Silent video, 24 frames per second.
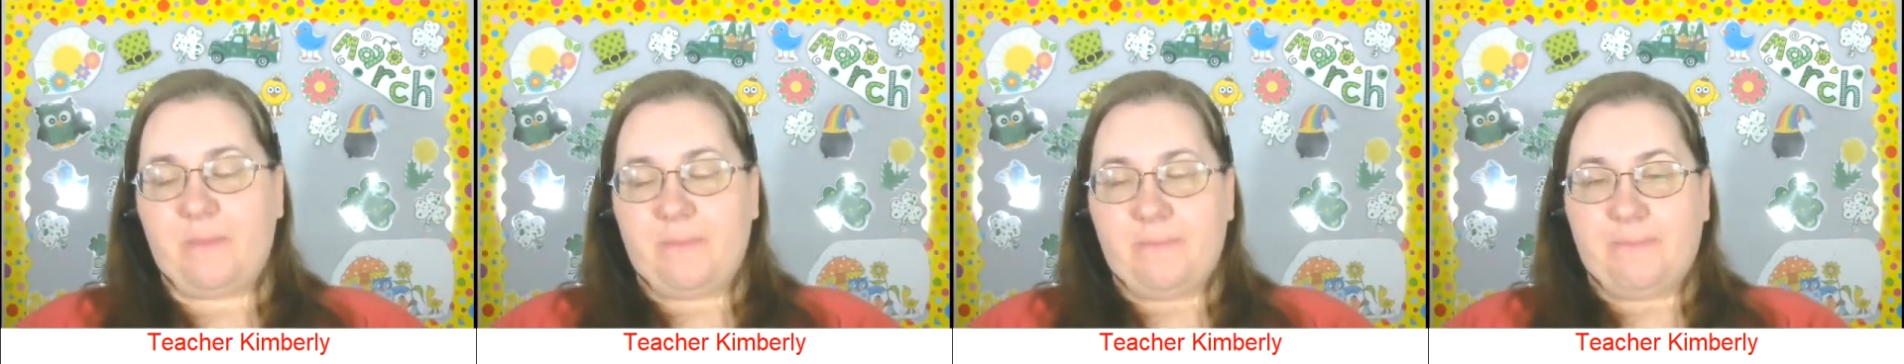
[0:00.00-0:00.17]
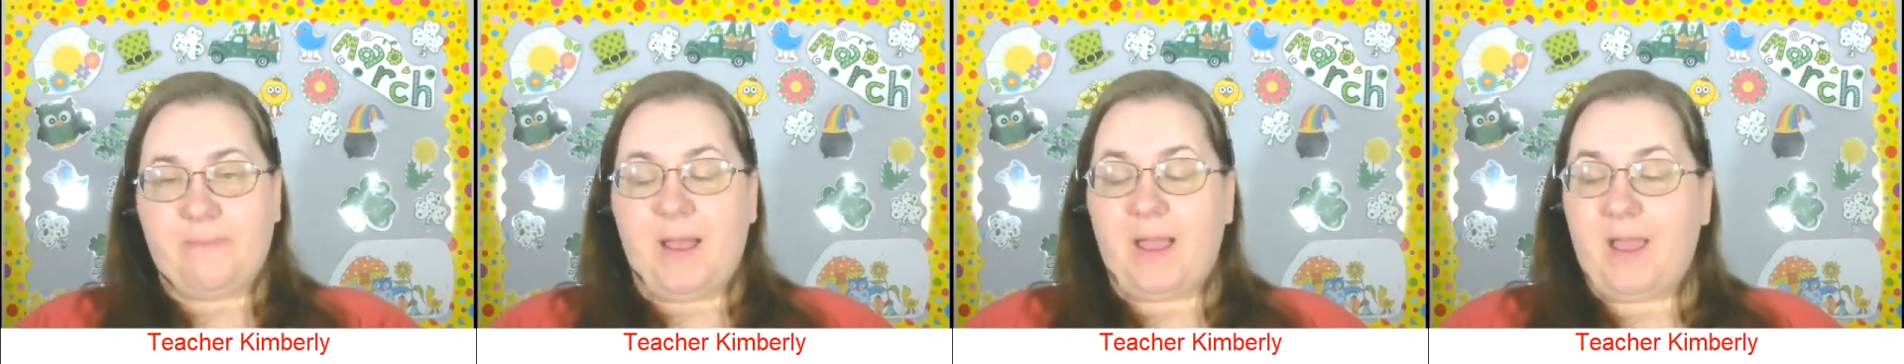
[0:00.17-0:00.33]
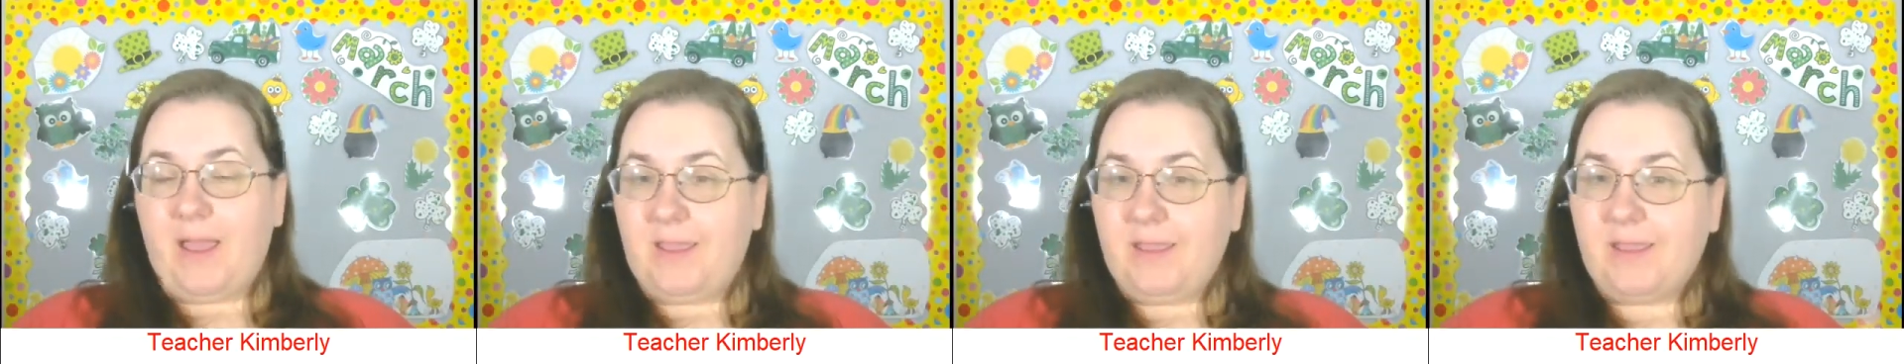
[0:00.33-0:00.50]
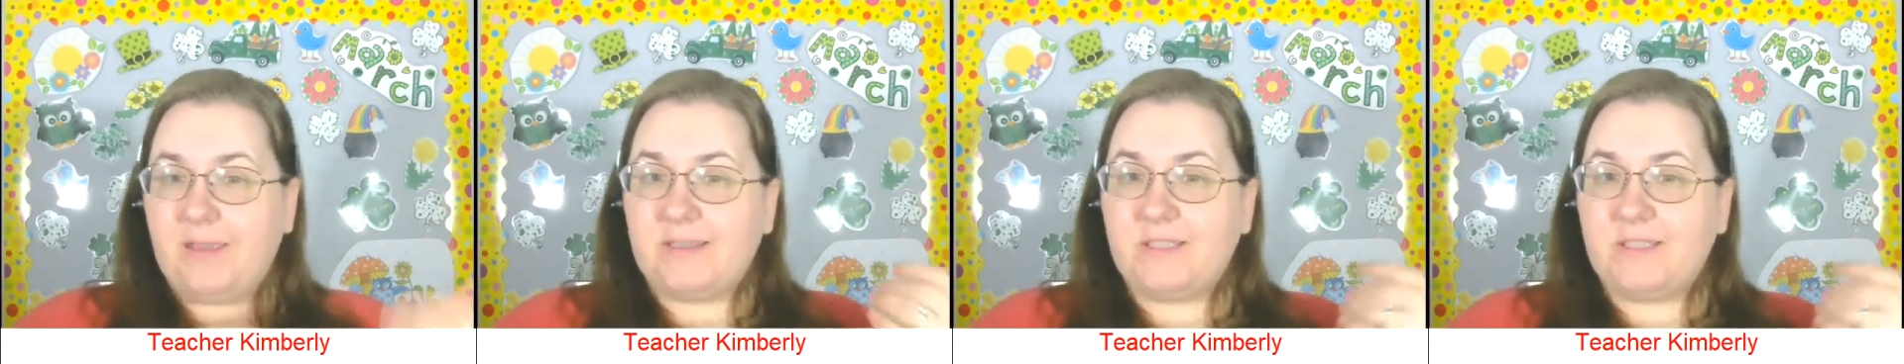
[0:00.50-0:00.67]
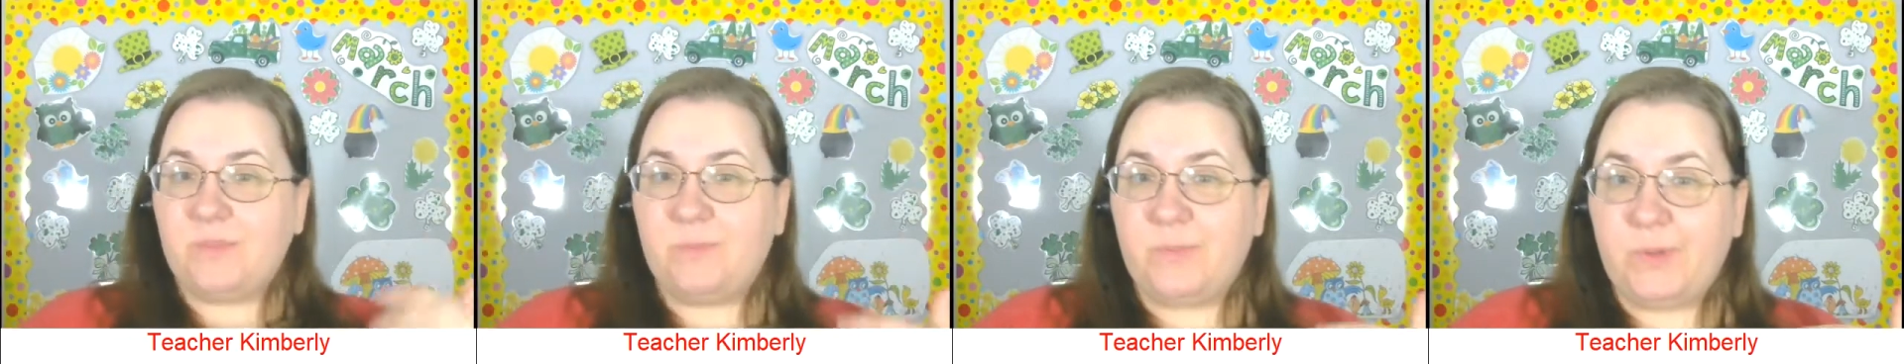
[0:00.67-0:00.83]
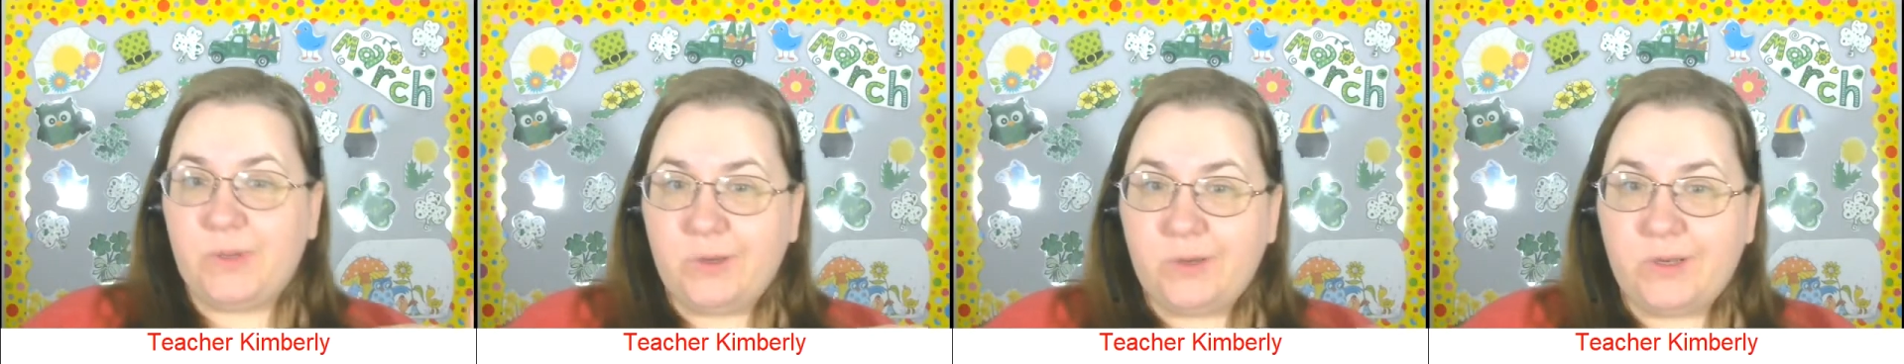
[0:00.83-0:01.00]
my
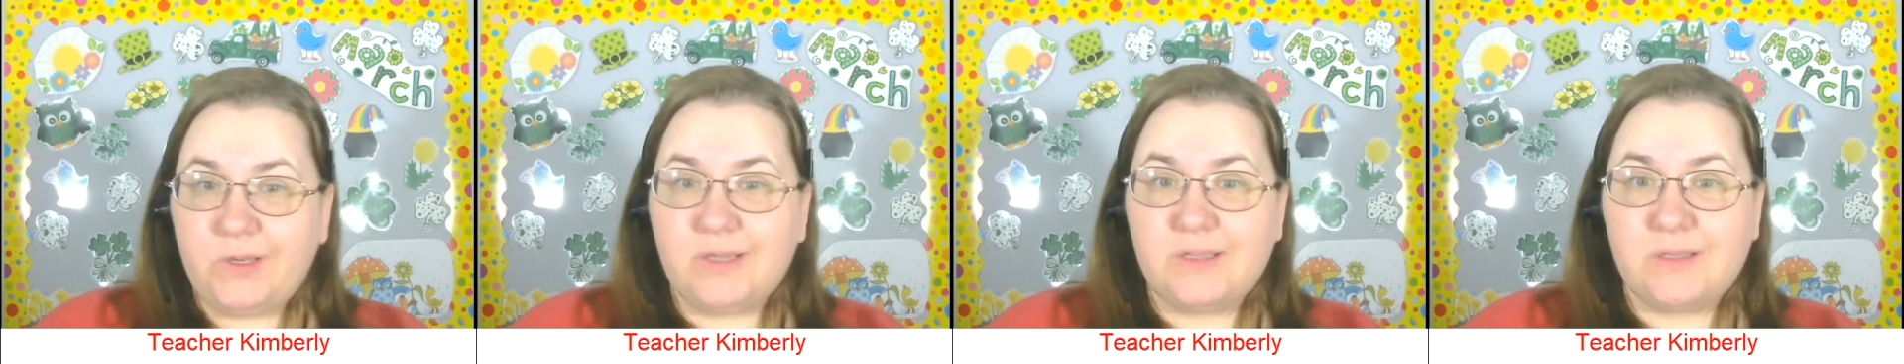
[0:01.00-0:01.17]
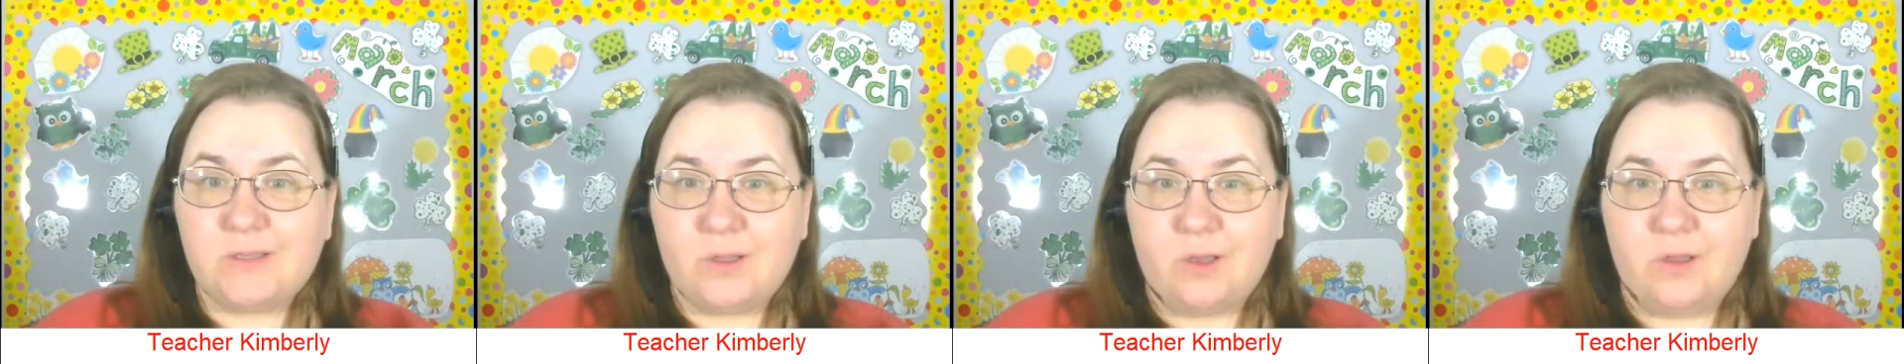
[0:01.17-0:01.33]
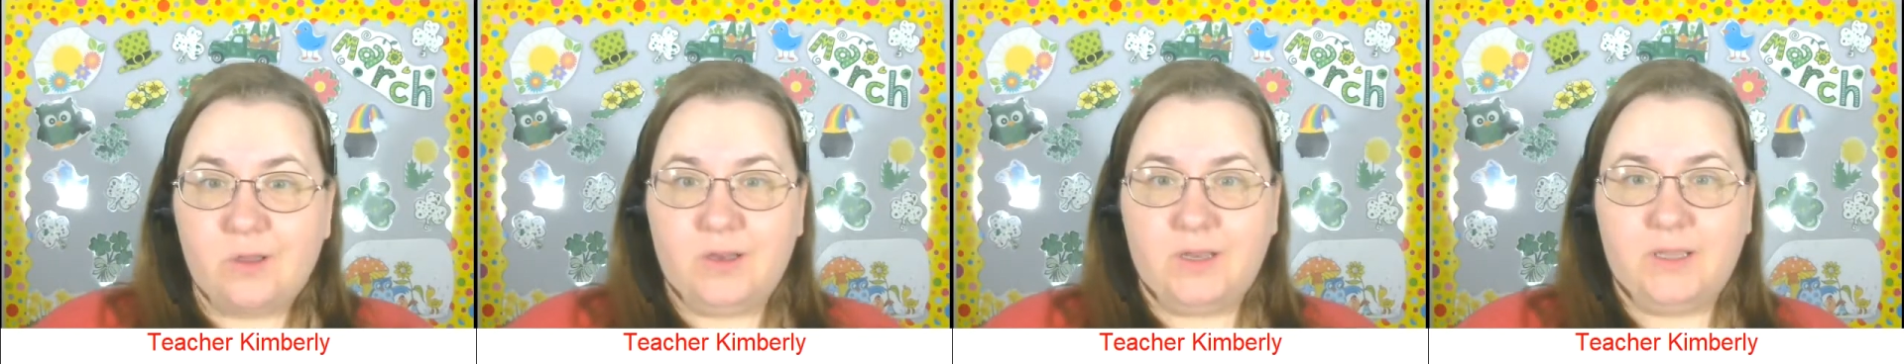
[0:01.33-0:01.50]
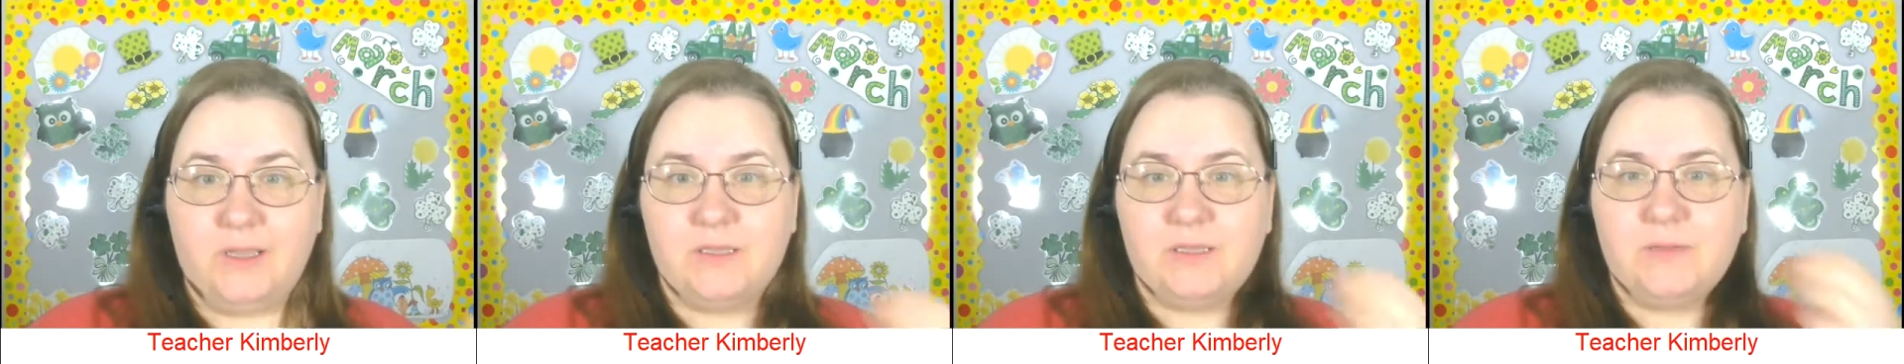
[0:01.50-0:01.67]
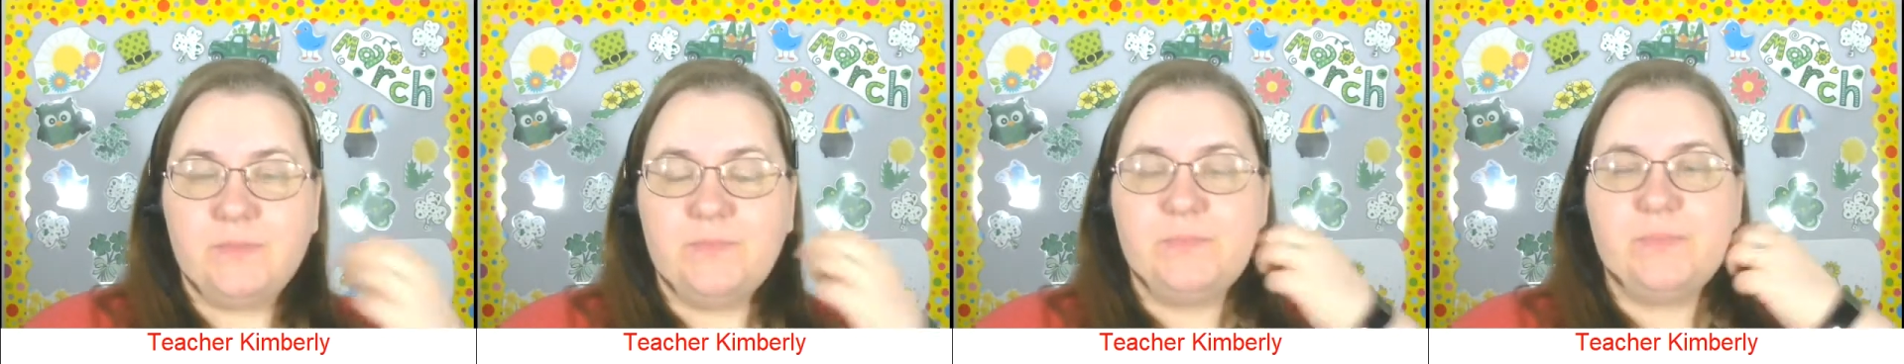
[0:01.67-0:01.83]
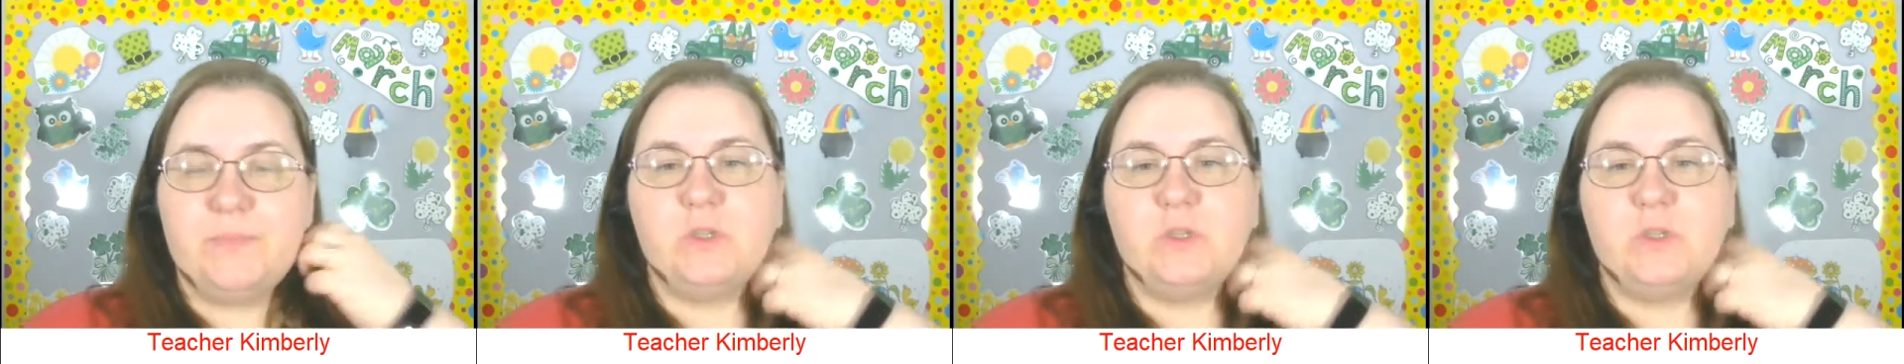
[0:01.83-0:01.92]
experience on it.